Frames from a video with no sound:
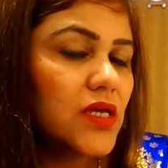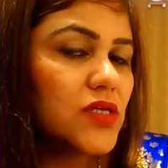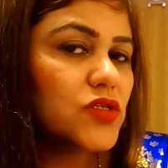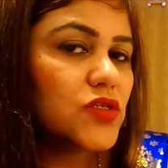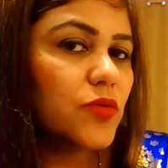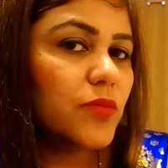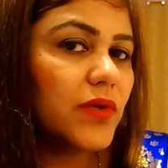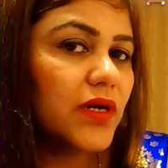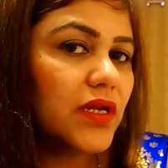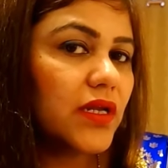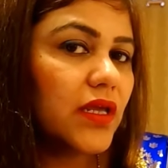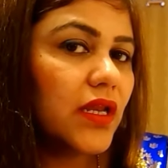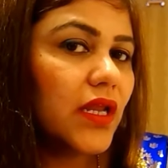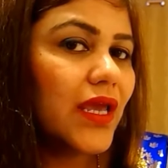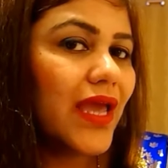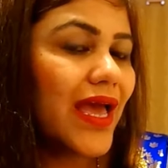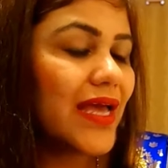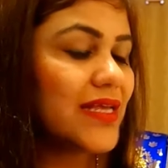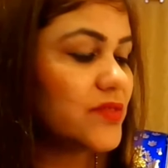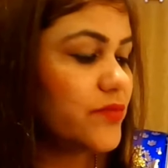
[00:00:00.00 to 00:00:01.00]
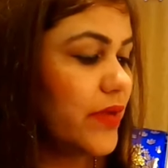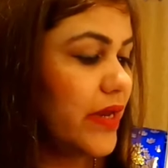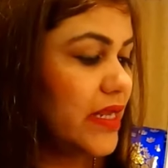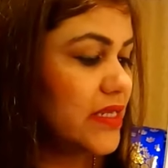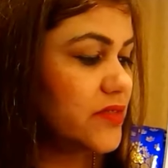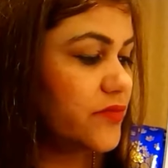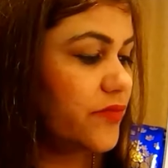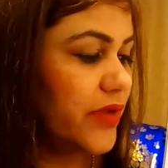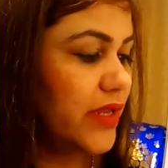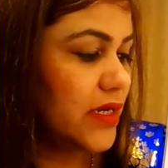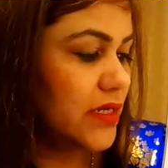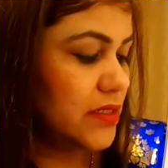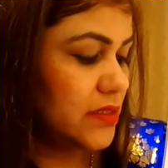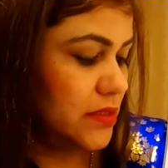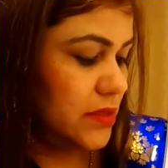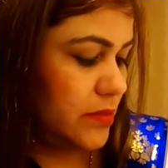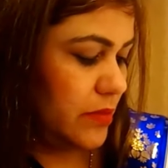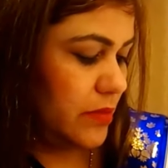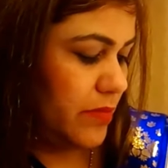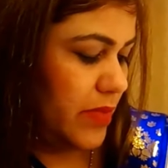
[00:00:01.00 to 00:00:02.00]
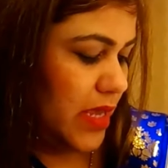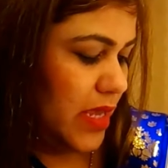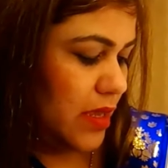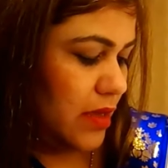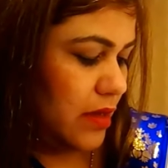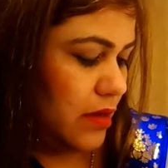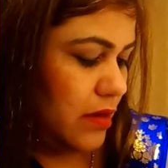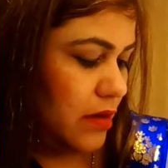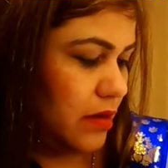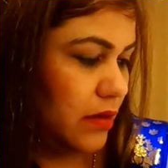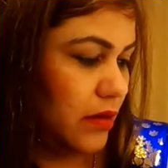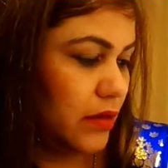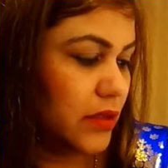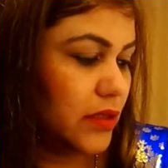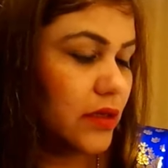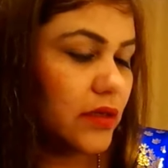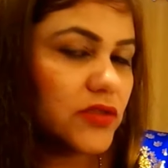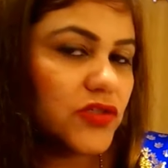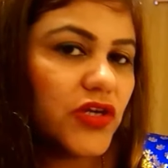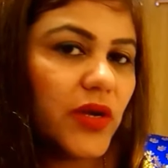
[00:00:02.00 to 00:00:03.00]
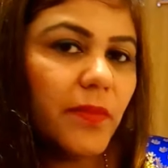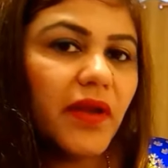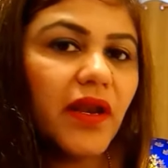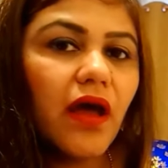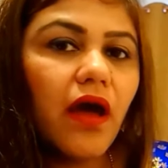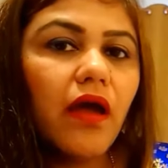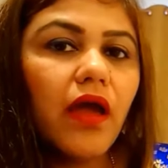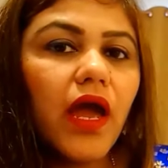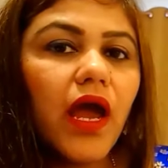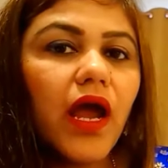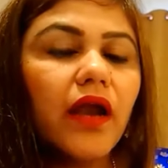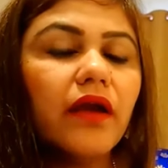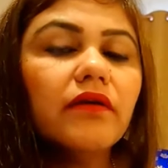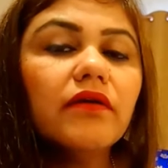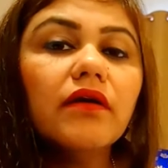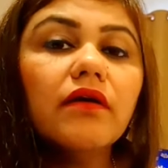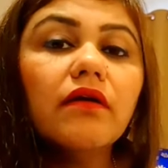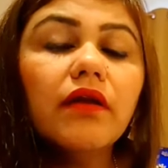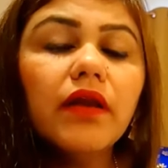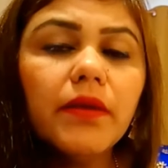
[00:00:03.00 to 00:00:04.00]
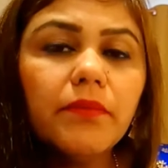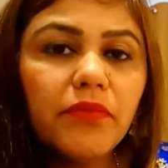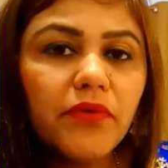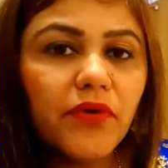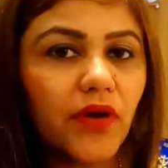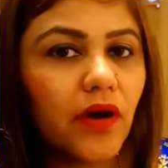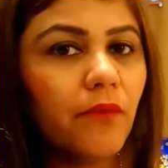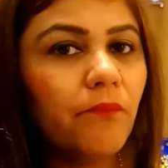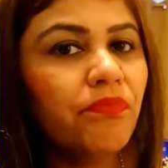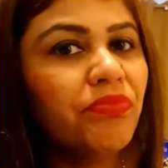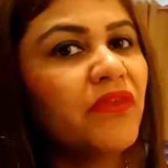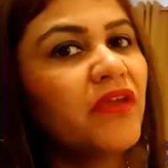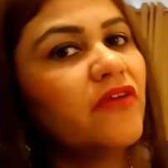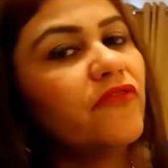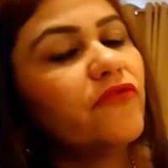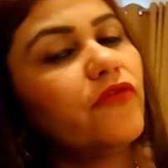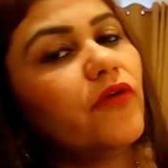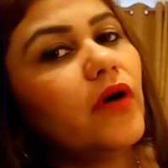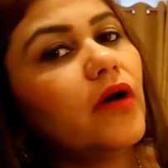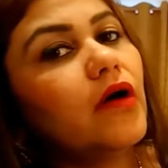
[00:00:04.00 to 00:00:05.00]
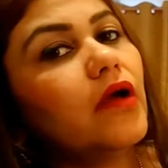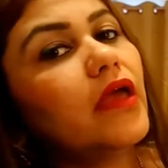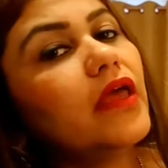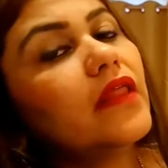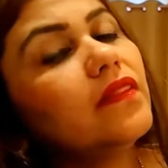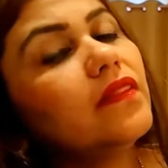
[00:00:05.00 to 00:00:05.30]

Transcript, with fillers: so mercury as well as venus being uh, the gemini and libra uh, in